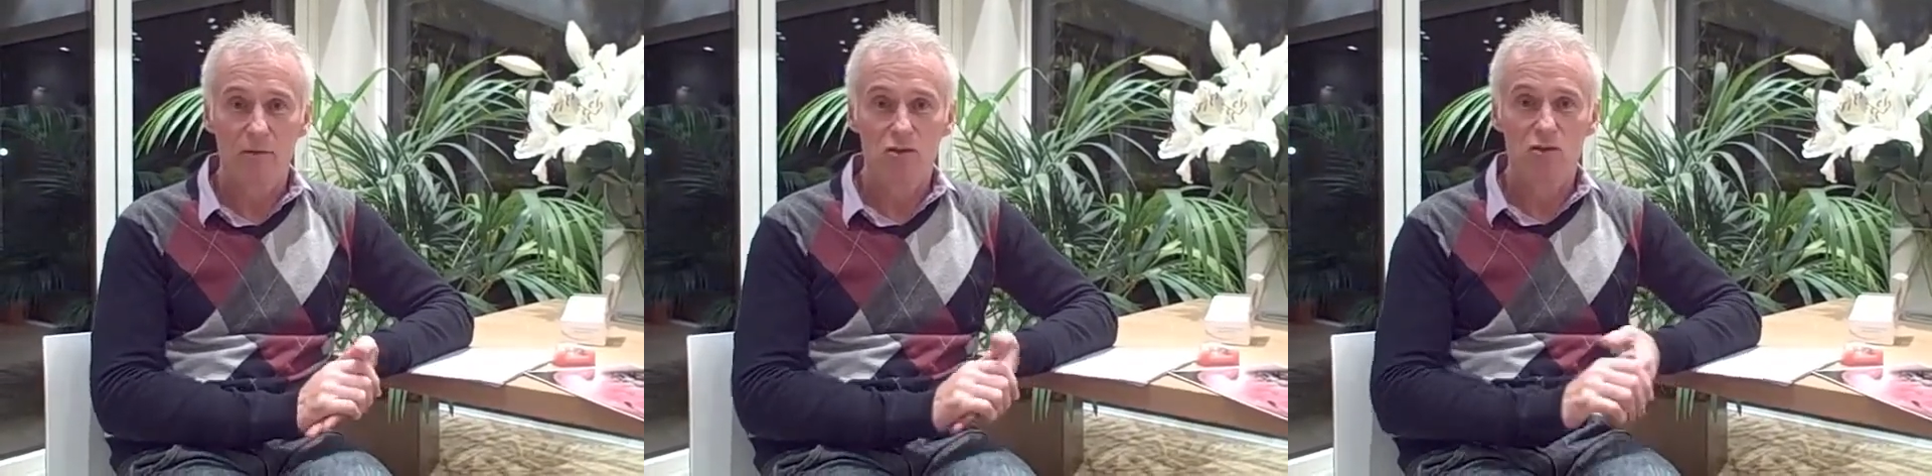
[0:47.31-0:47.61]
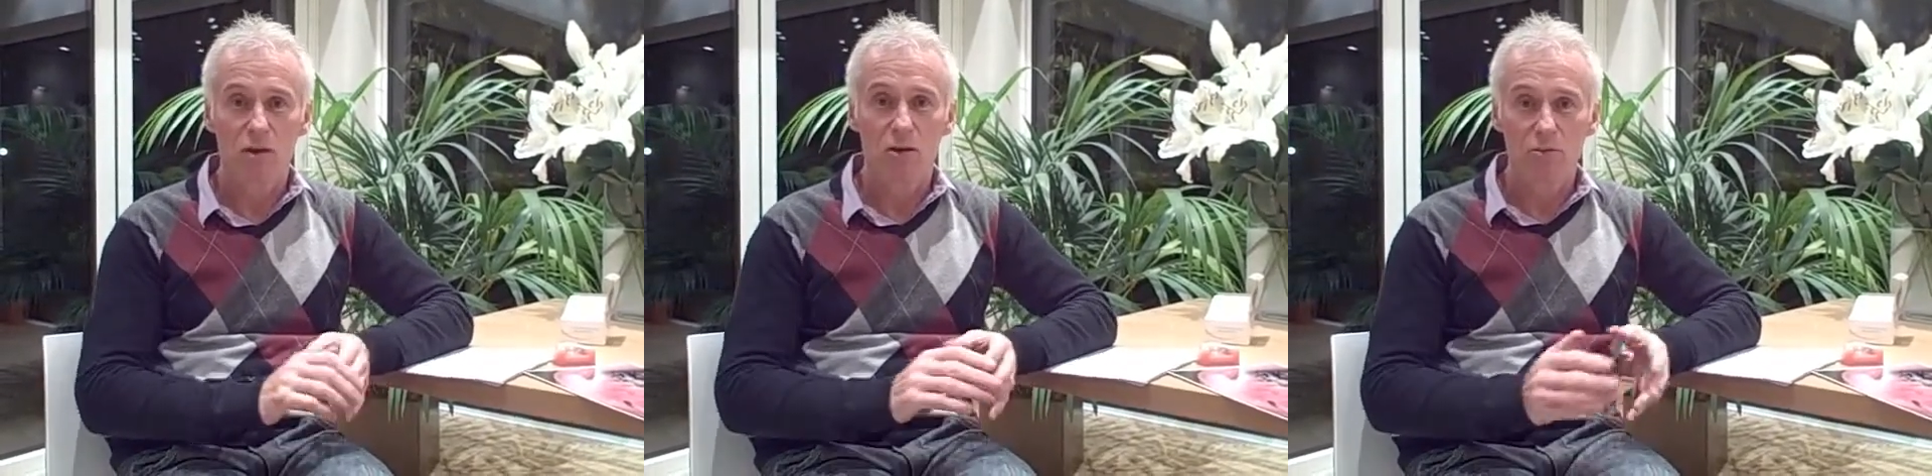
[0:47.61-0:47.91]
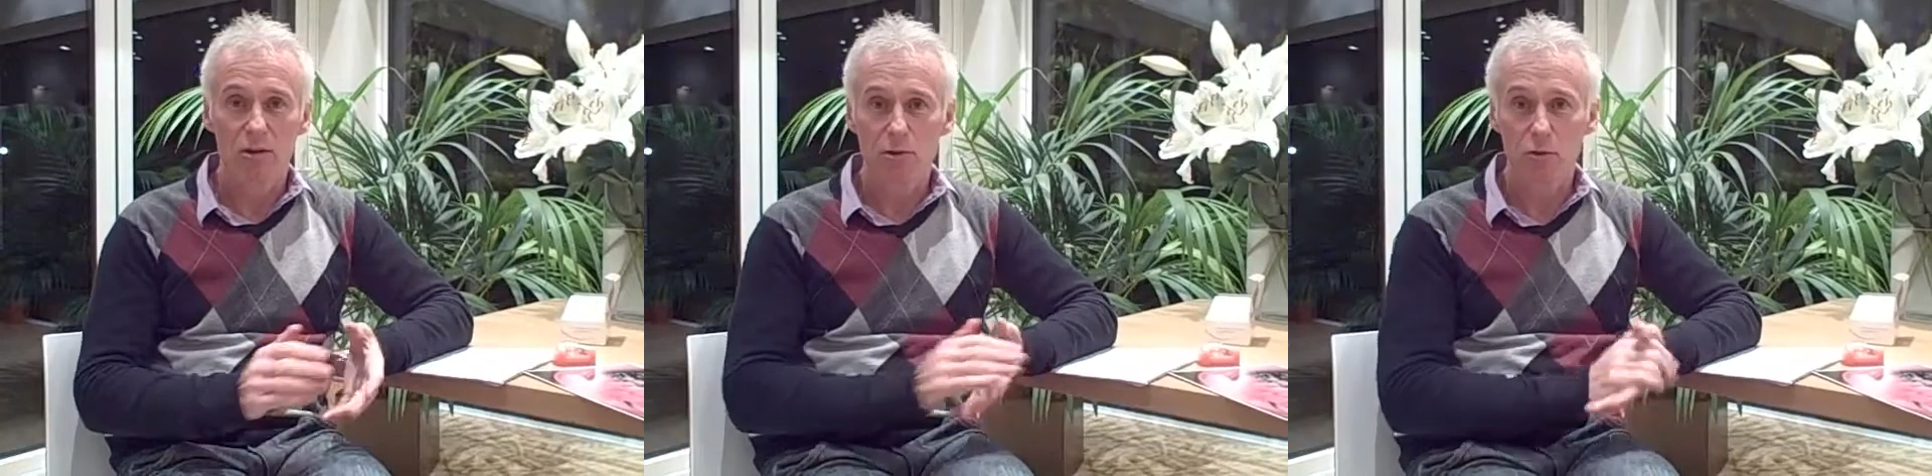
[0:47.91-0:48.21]
however, so
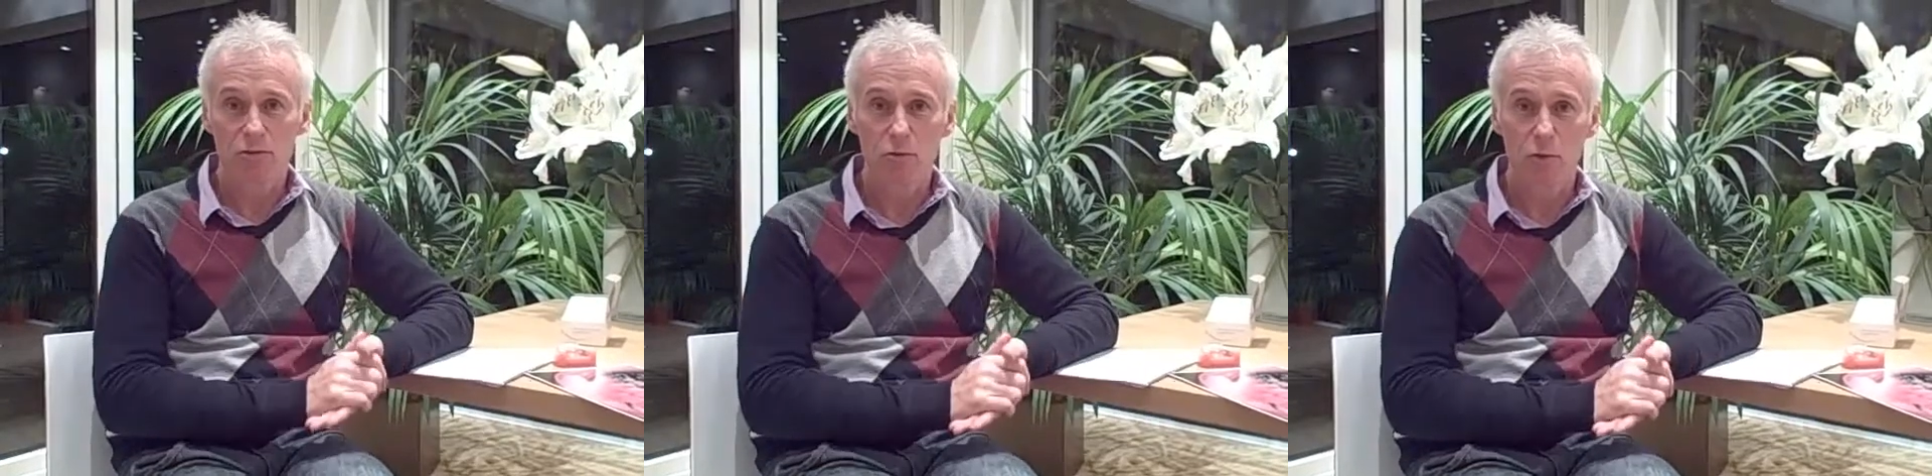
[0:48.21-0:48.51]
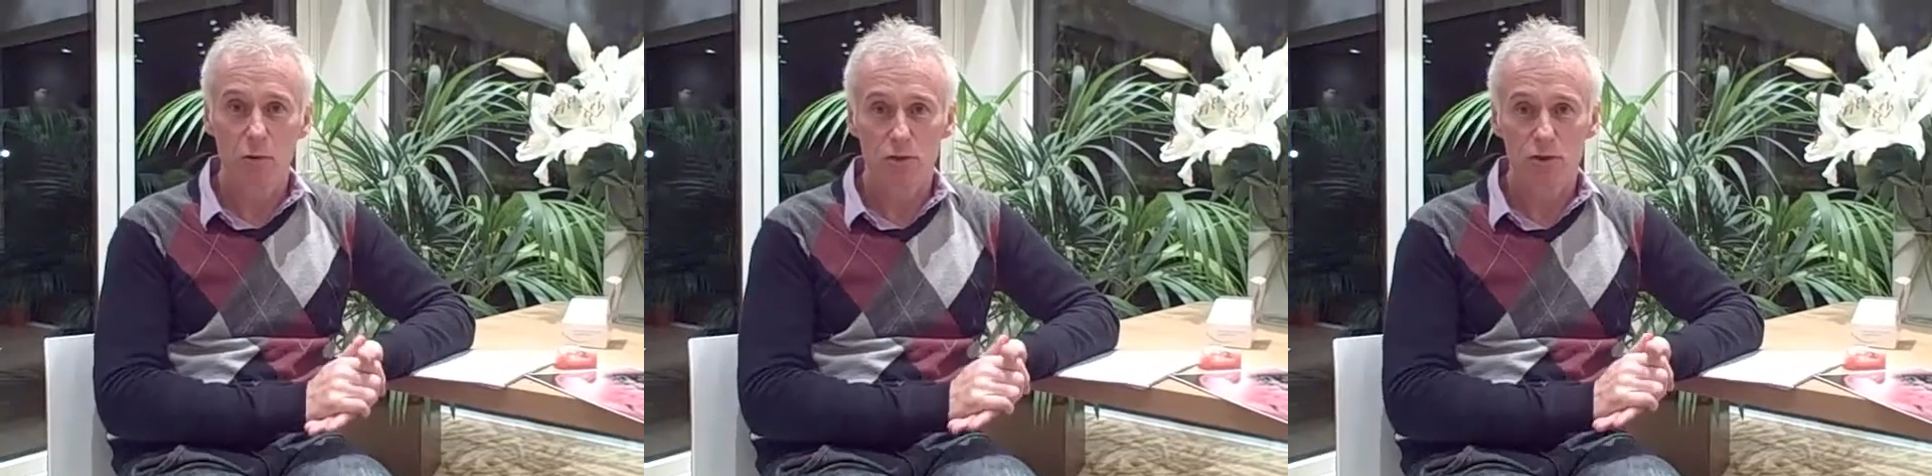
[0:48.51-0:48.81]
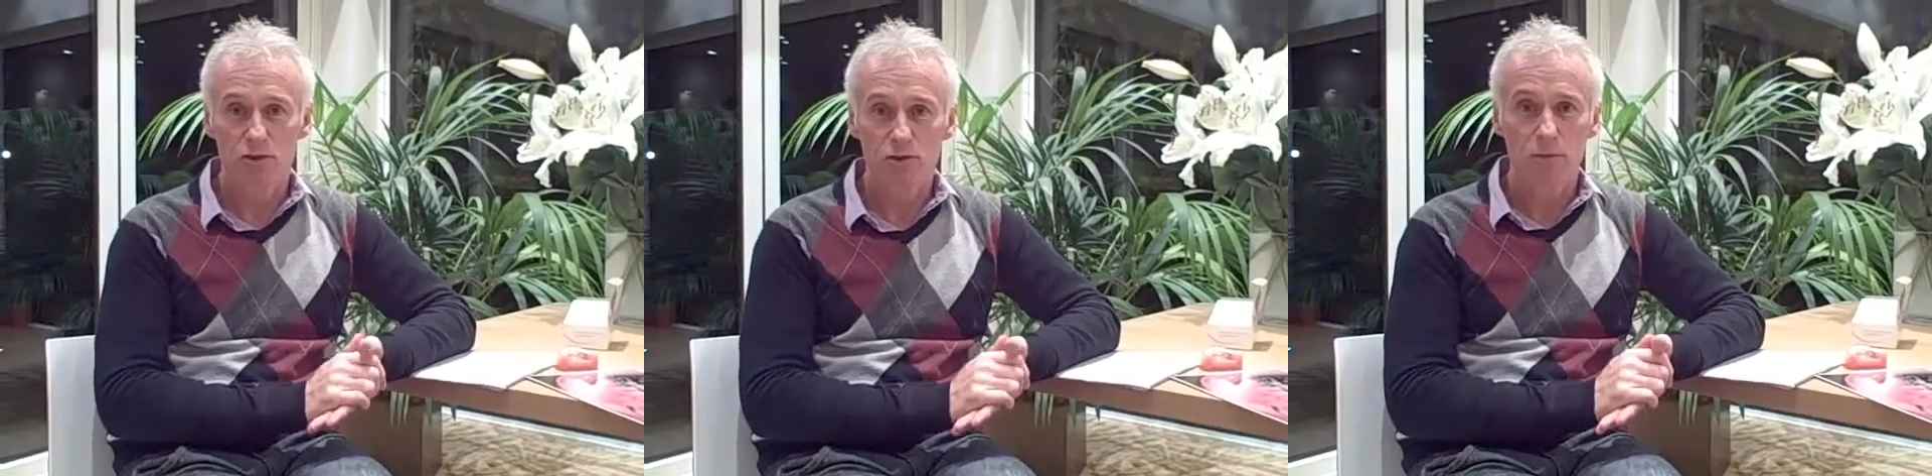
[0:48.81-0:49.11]
I'll run through a few
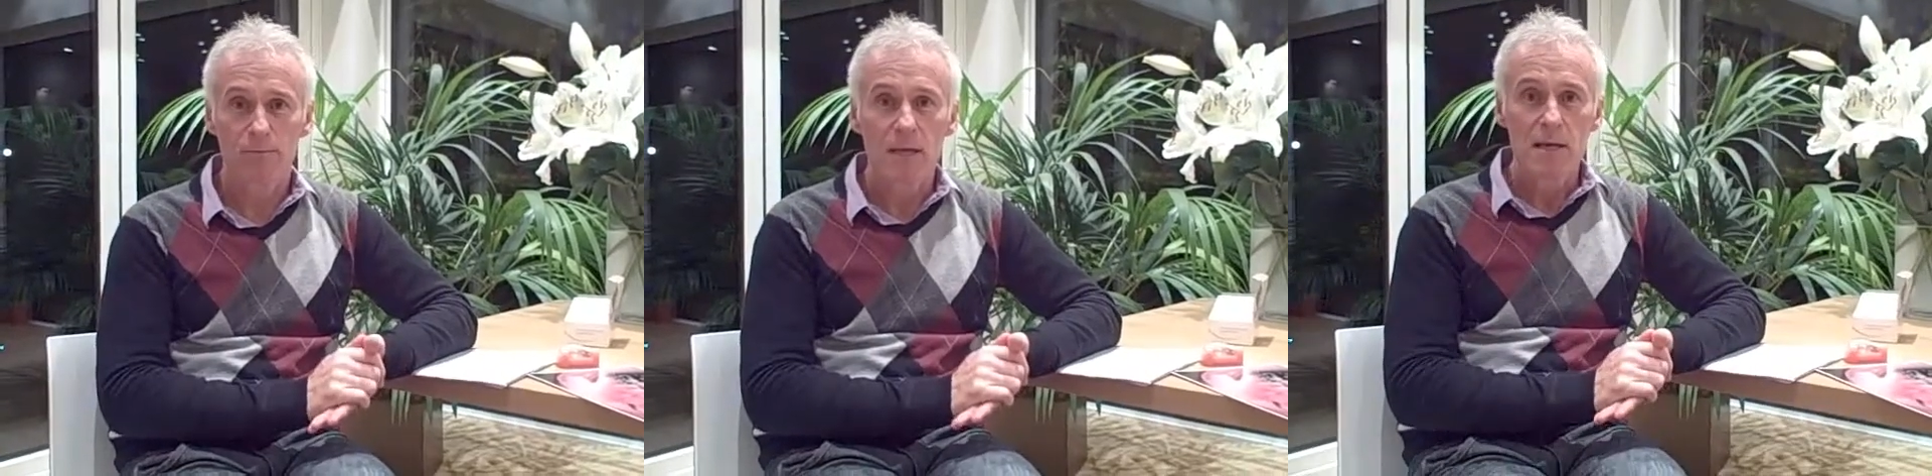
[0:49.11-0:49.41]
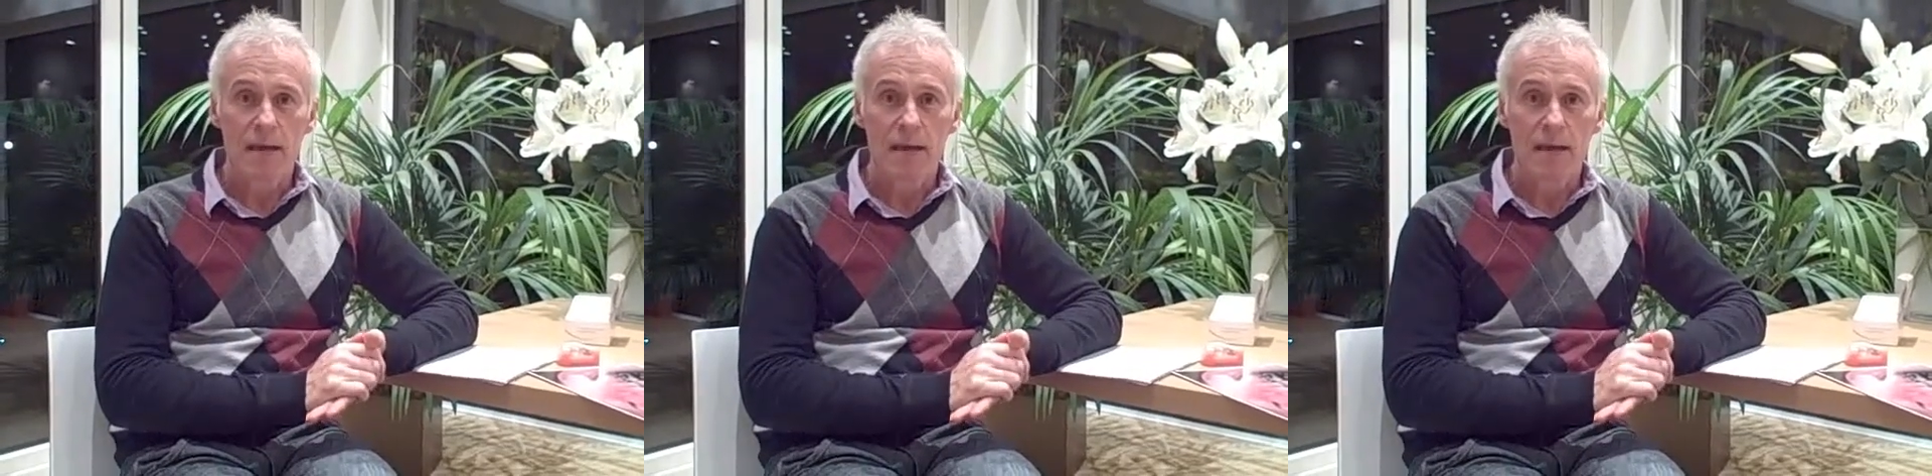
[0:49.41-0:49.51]
options. So